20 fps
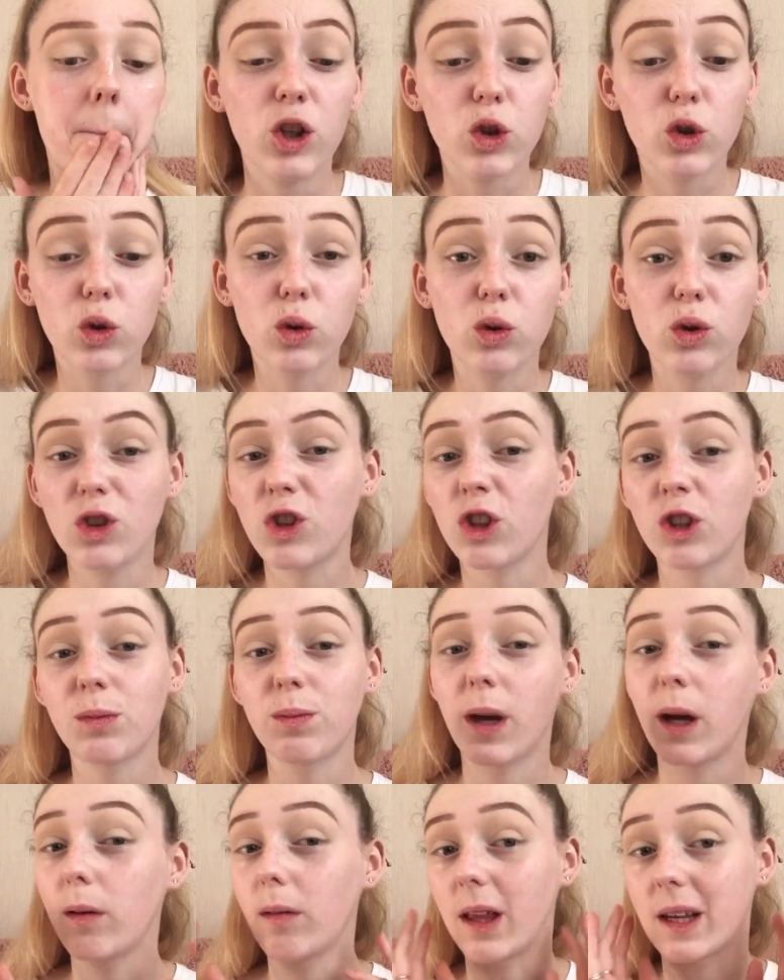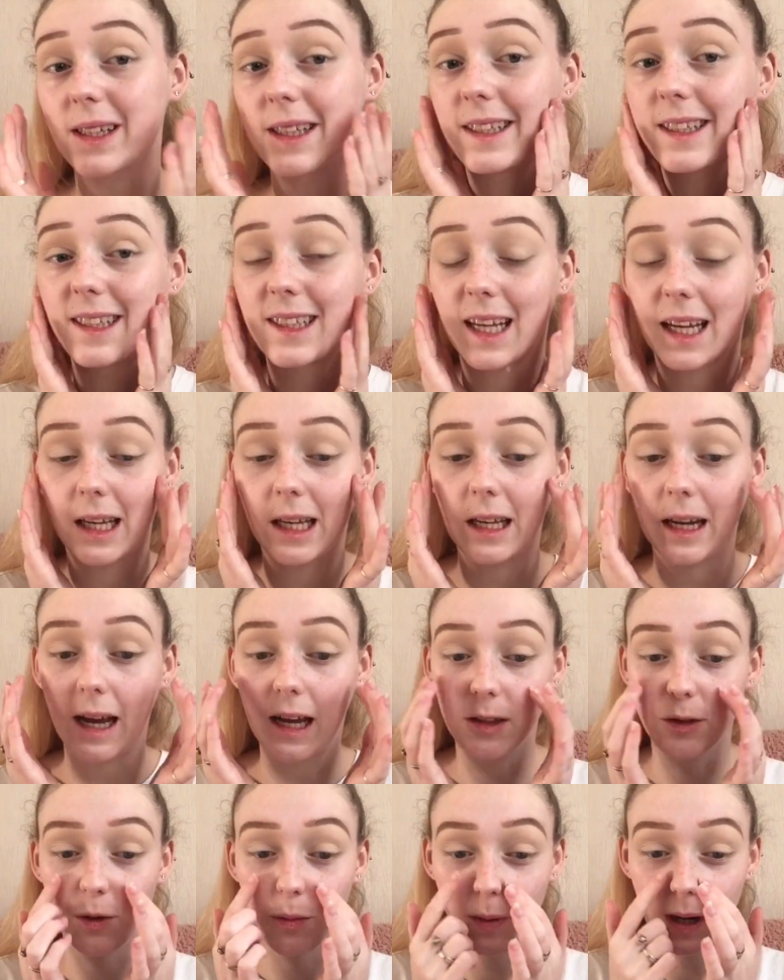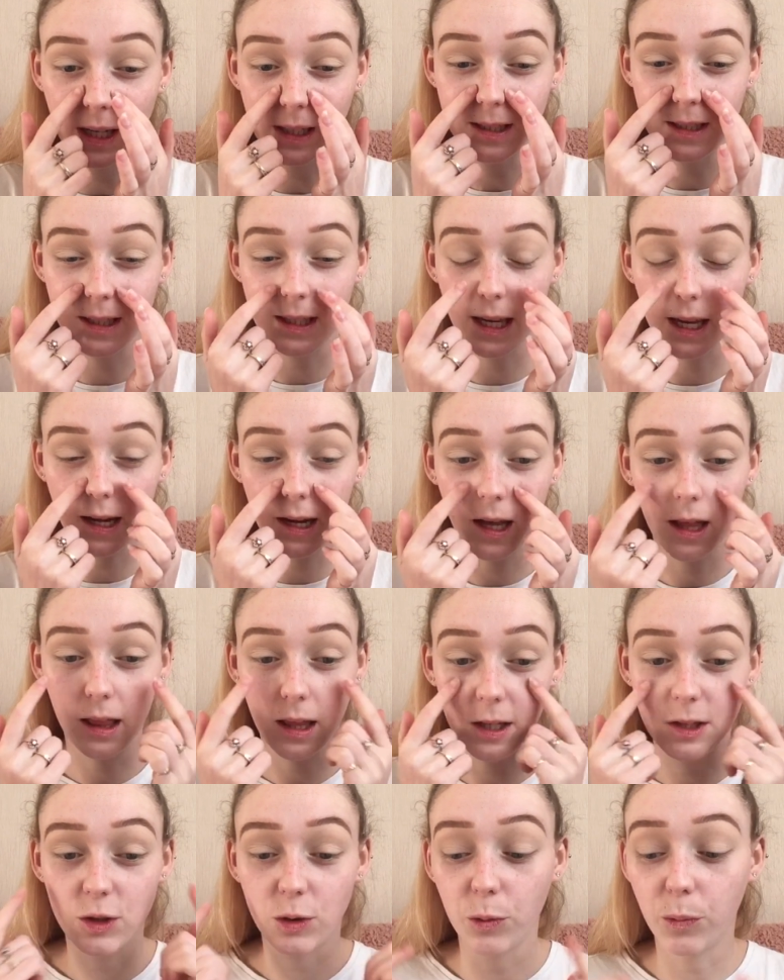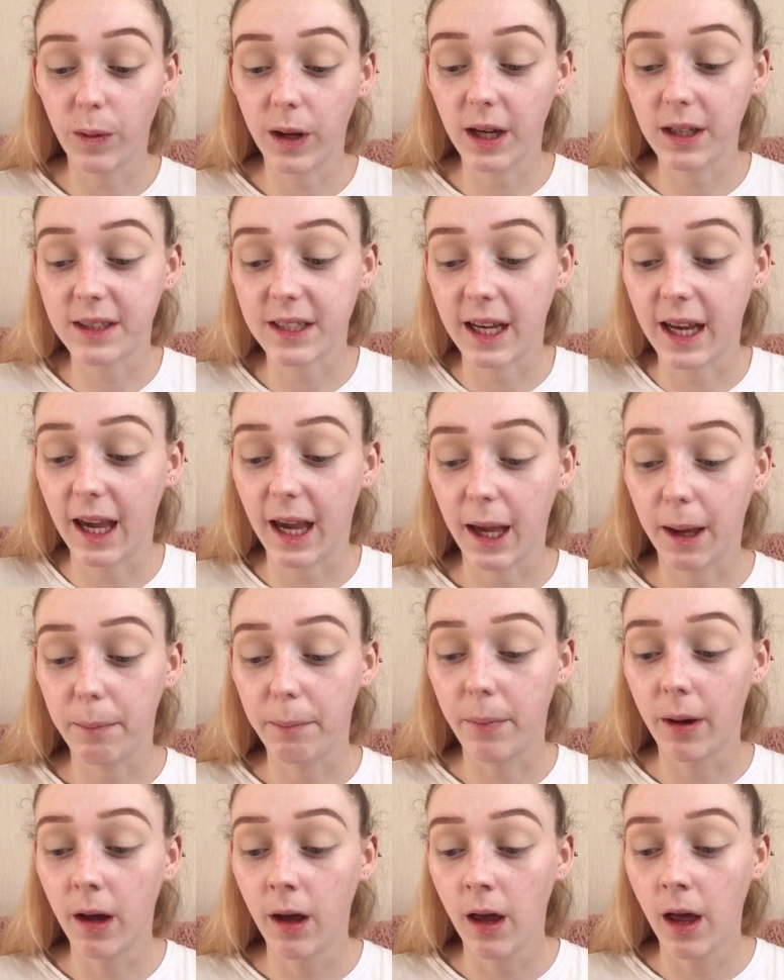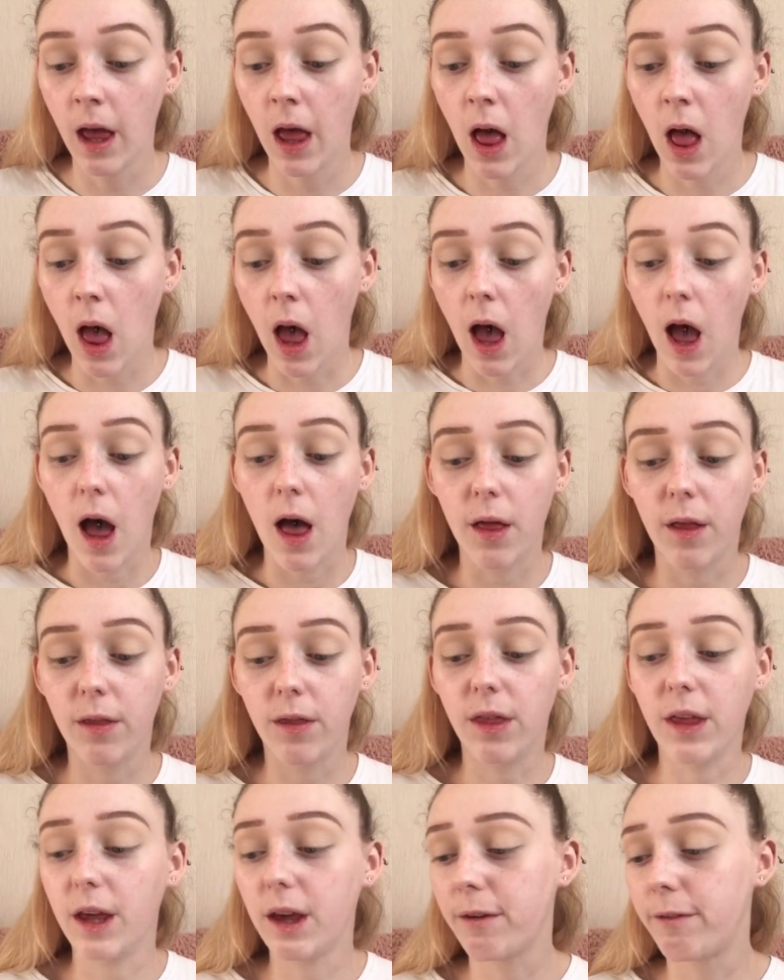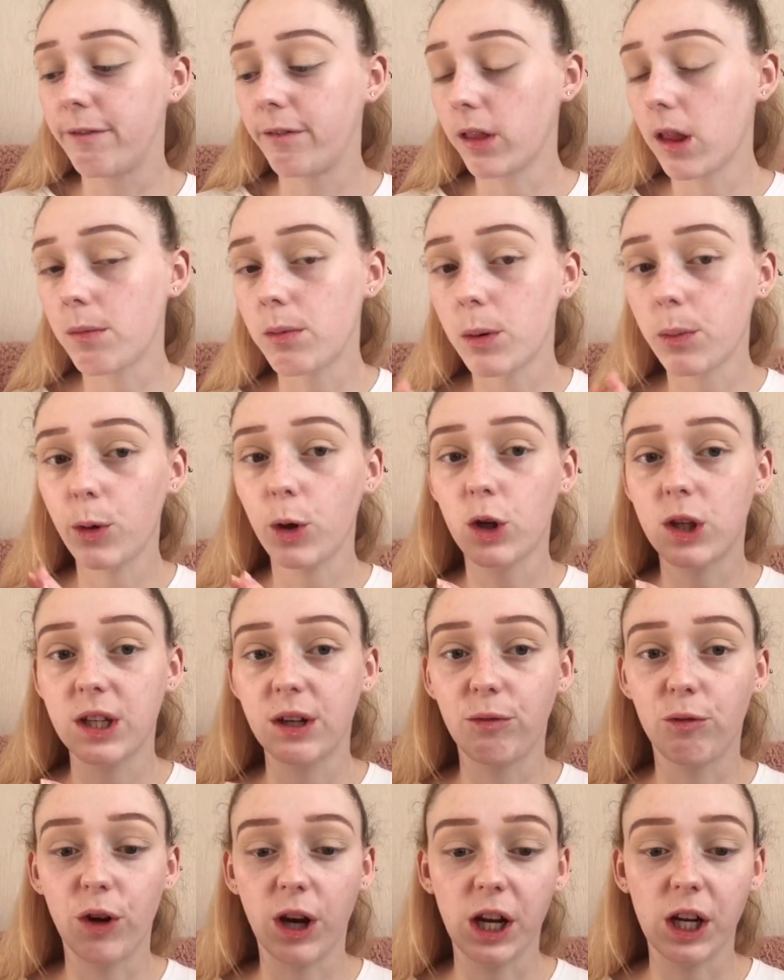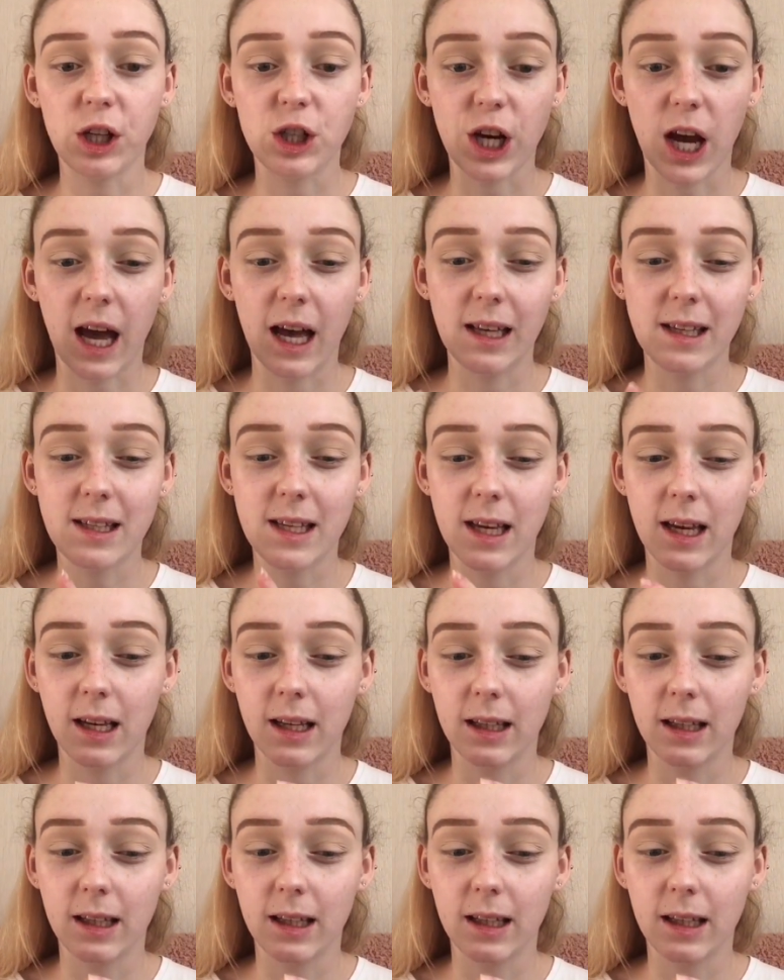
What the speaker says: So just while this is sinking into my skin a little bit, the Flibber Beauty range is